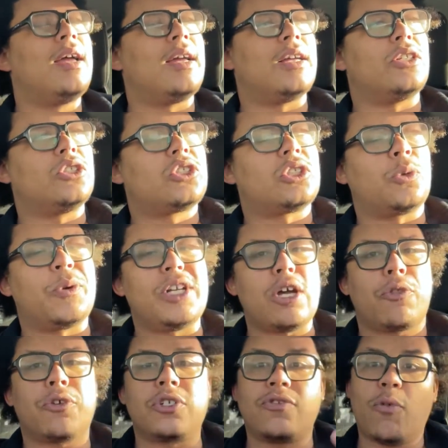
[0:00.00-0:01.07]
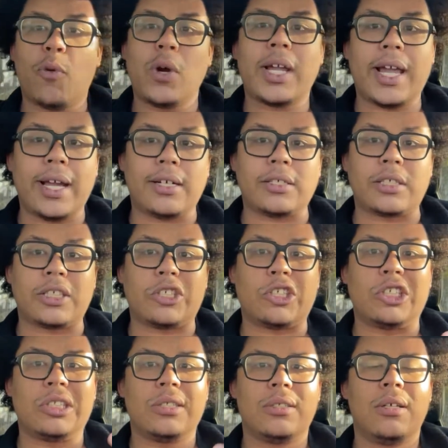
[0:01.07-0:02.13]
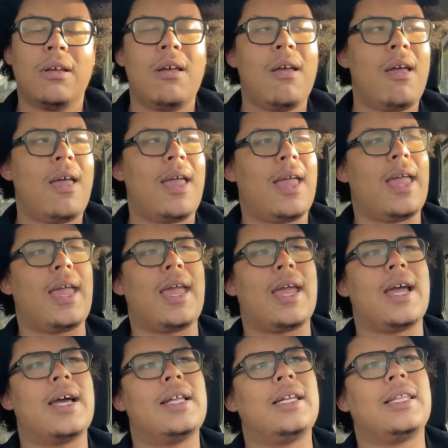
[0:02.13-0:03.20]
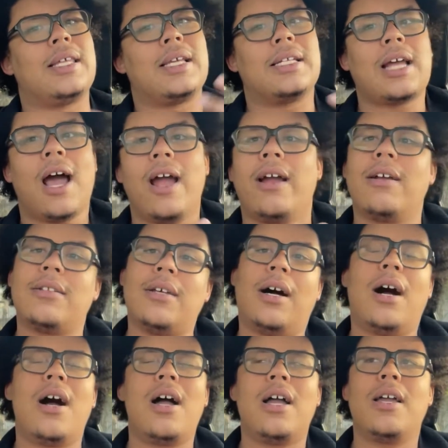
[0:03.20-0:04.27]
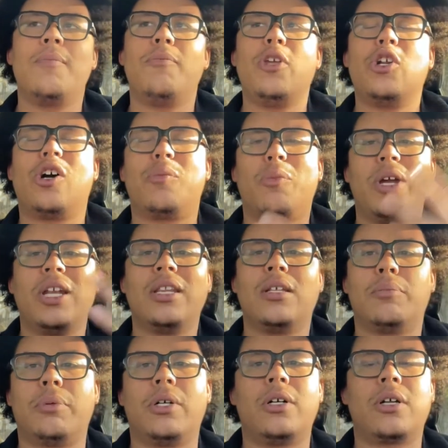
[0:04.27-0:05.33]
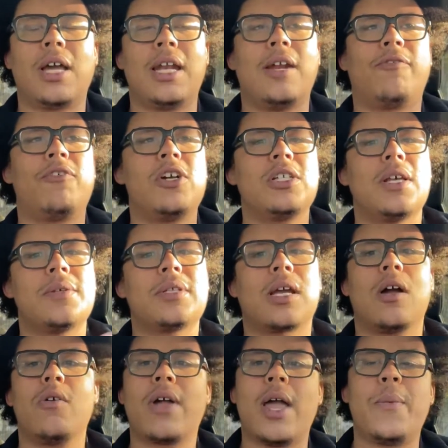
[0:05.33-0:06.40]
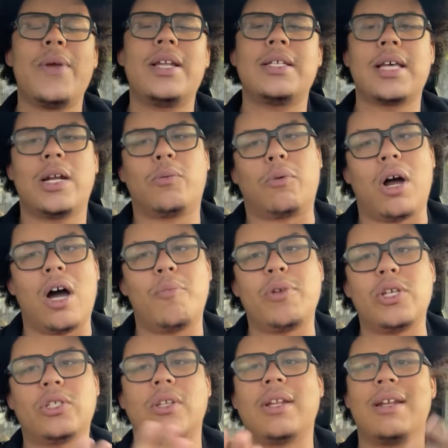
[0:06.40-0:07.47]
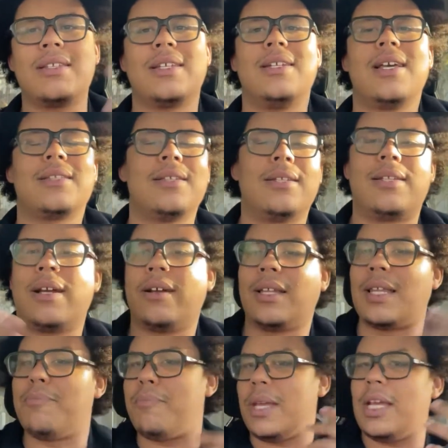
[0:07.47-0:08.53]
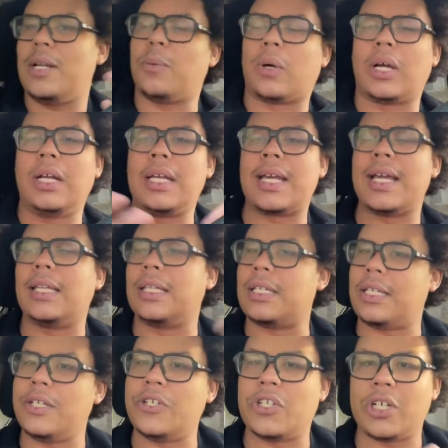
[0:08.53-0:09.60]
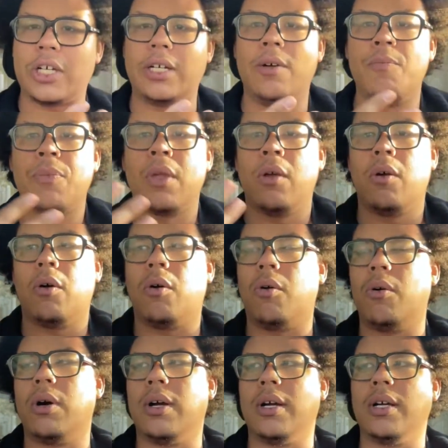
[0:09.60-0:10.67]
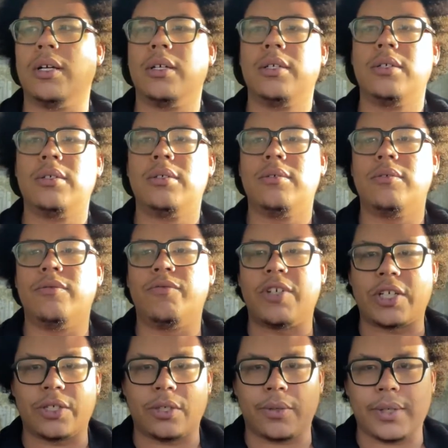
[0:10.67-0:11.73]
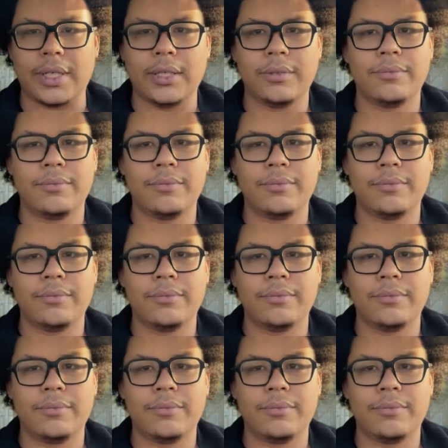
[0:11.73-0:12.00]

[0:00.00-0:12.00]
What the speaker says: And so we know there's 4 characters. And the entire time, you know, I'm reading the book, and at first I was like, okay, we just had Rami, so it doesn't necessarily mean we're going to get Letitia or Victoire.